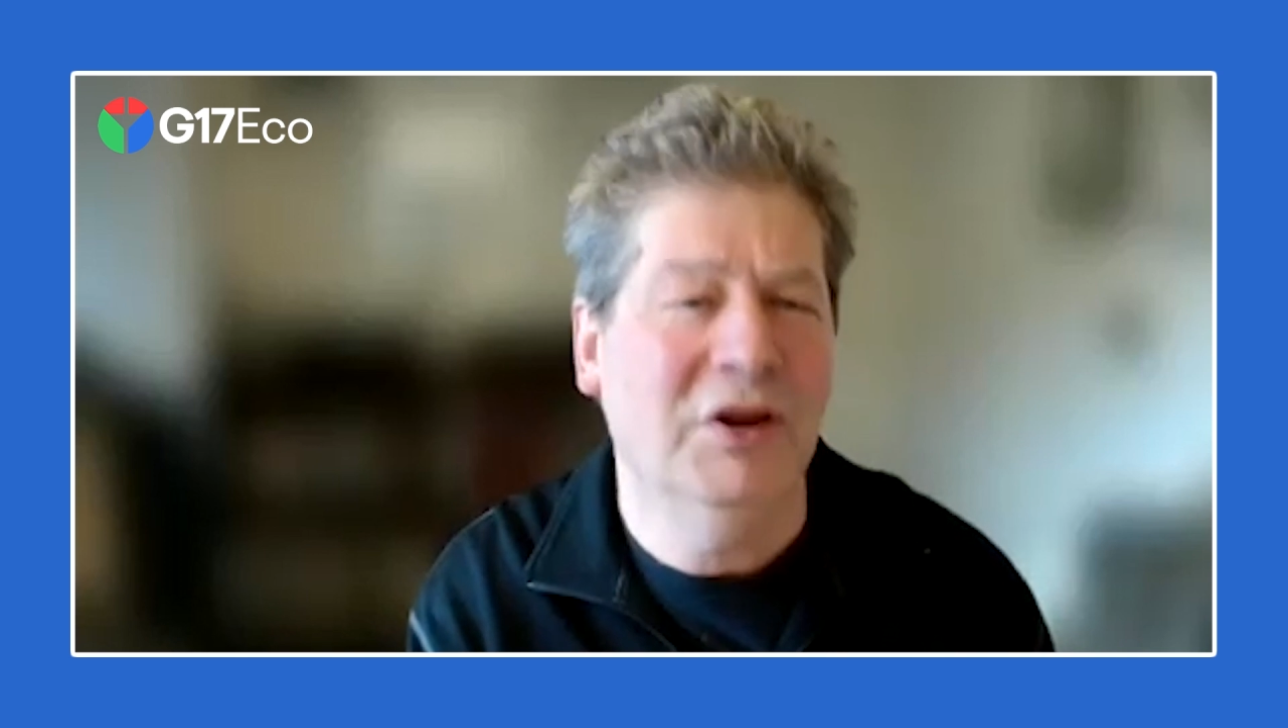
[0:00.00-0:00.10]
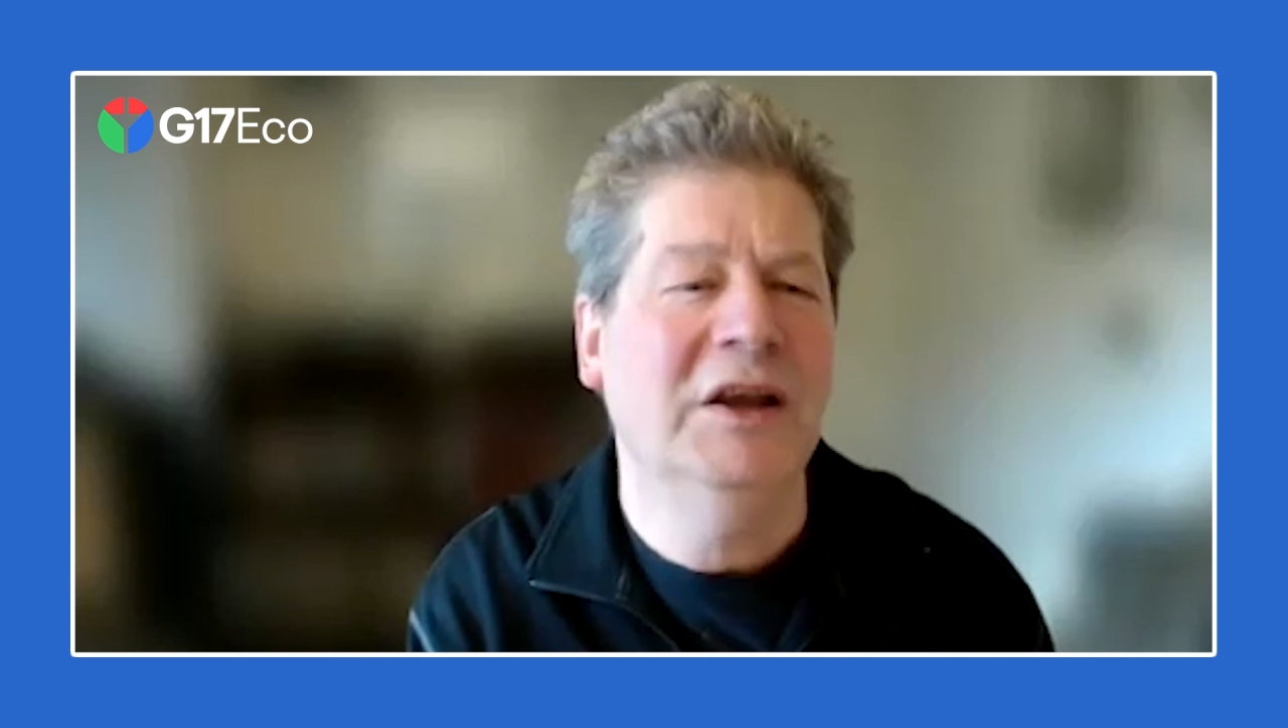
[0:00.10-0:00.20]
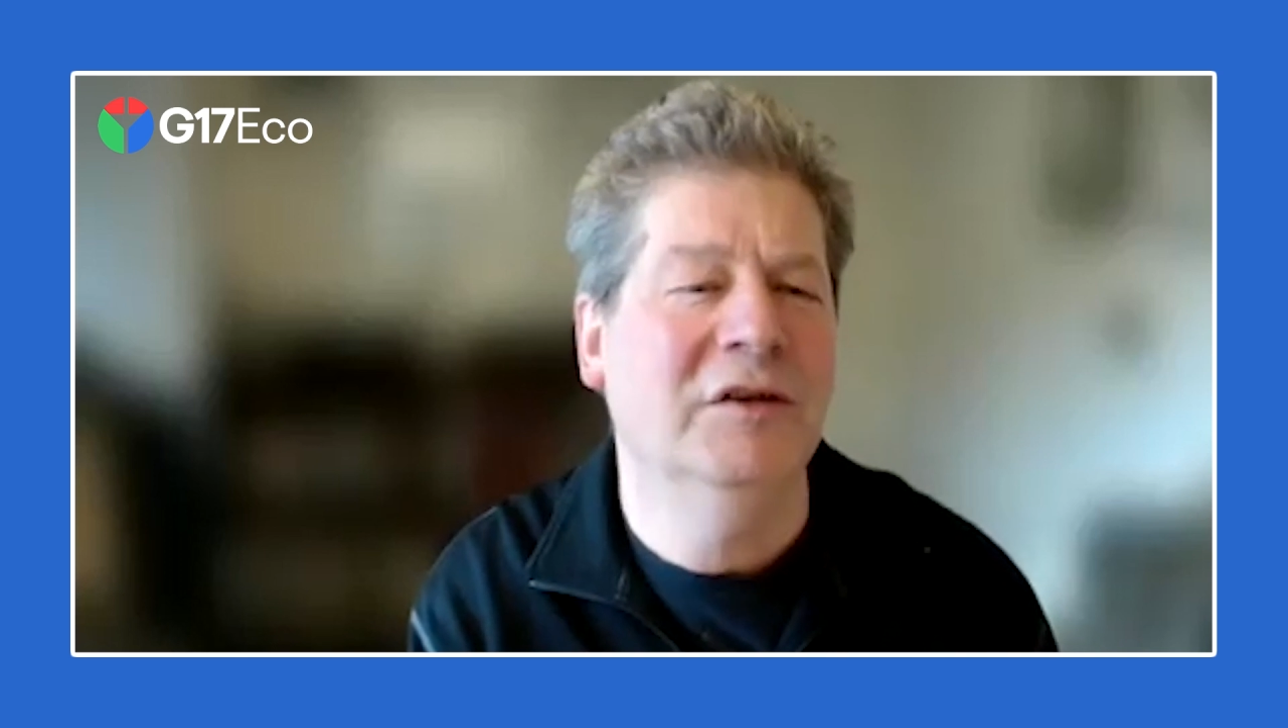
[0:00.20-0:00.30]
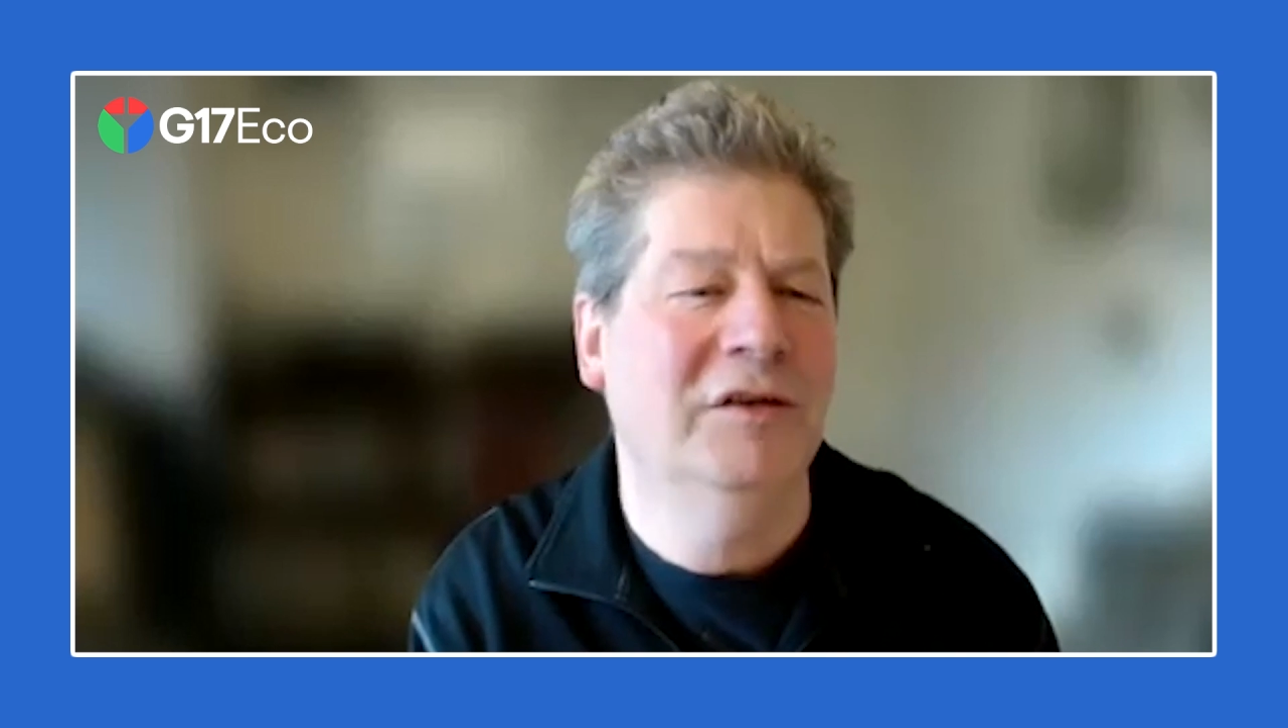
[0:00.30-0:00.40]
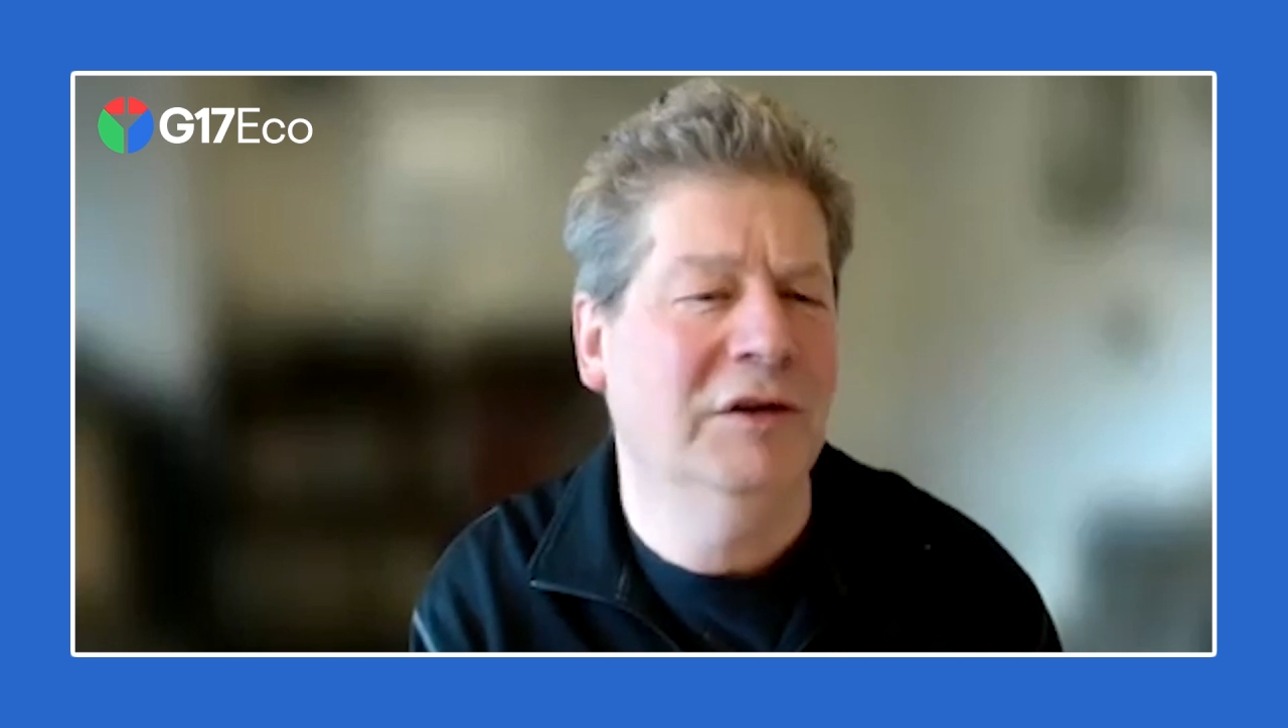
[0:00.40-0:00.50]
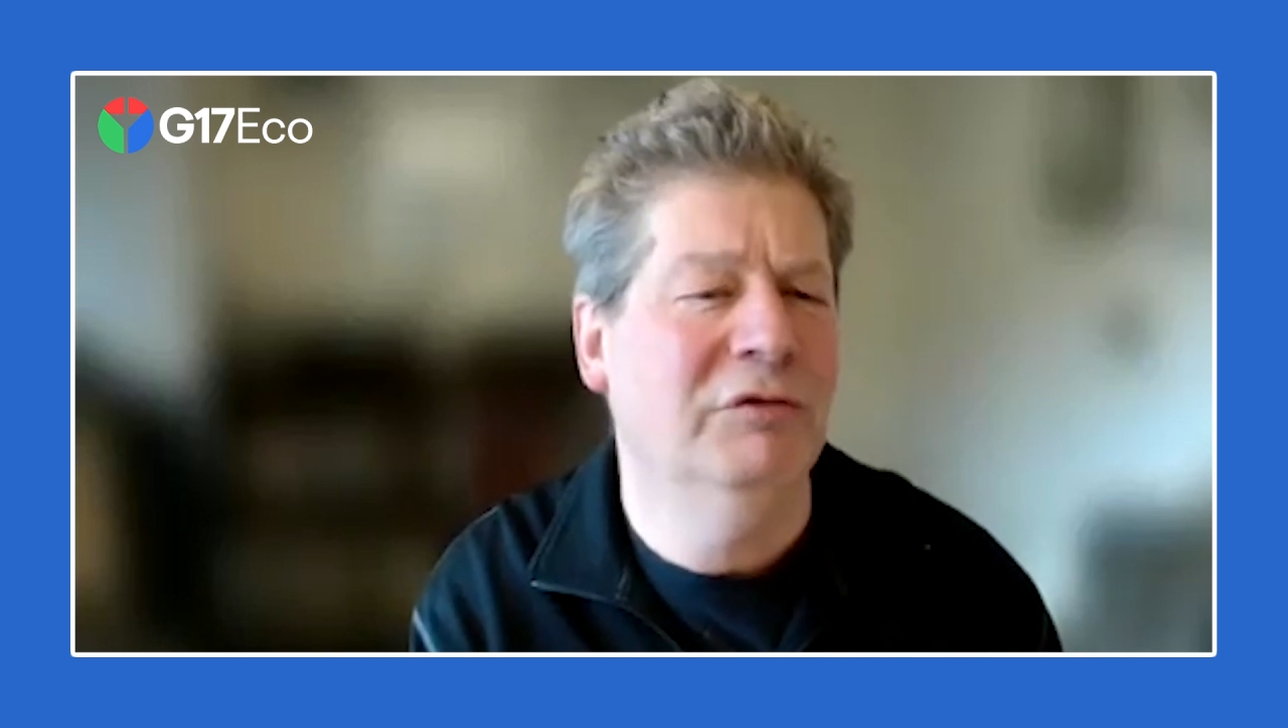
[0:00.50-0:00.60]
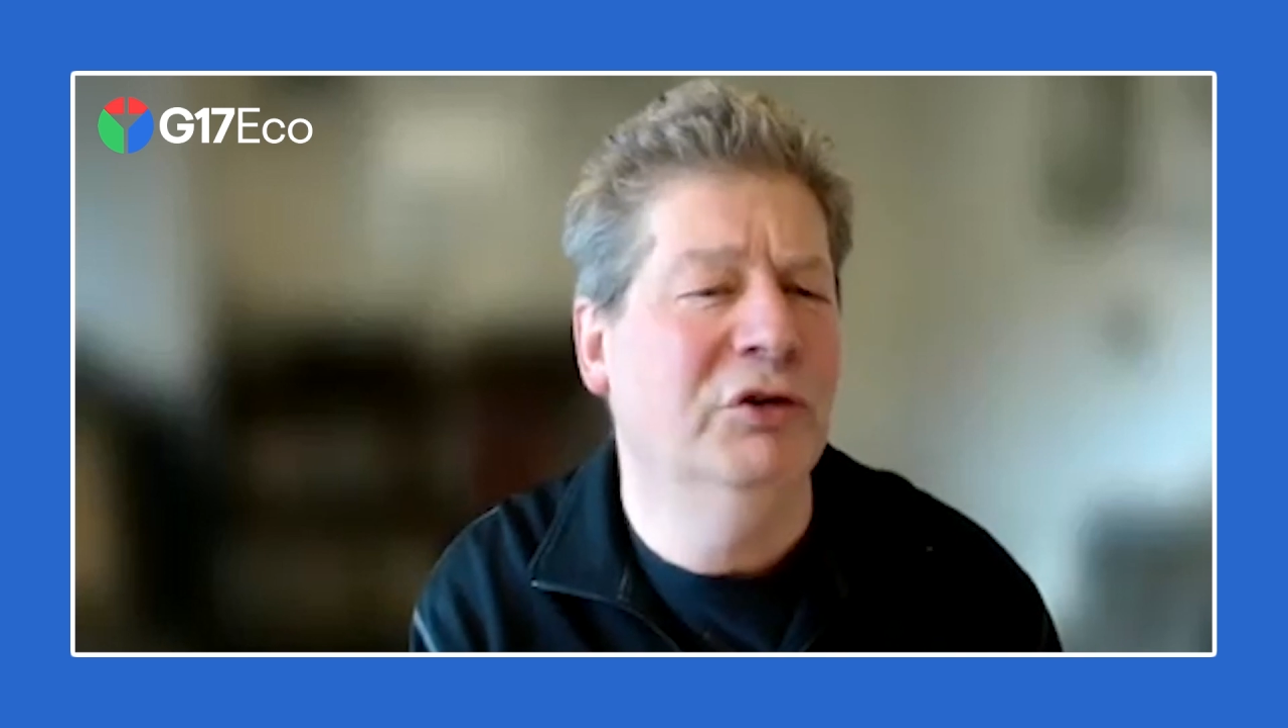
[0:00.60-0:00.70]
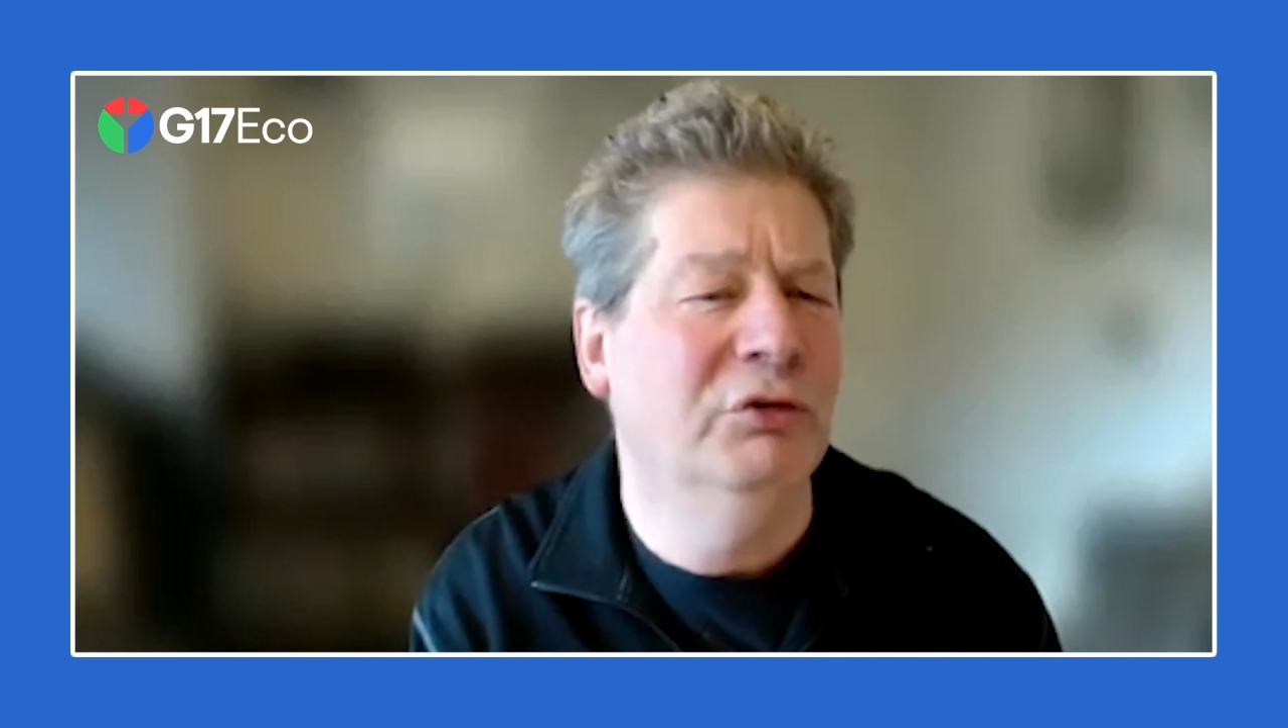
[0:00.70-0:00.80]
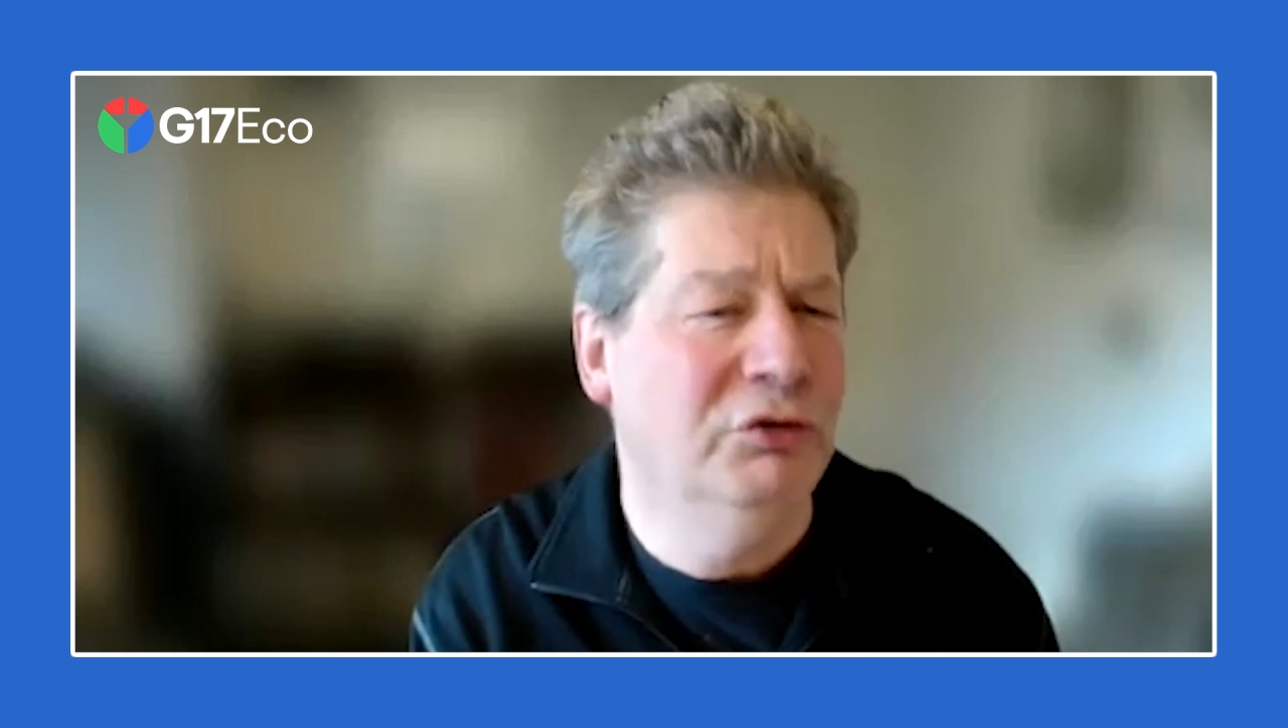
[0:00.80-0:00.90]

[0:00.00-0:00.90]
They can save you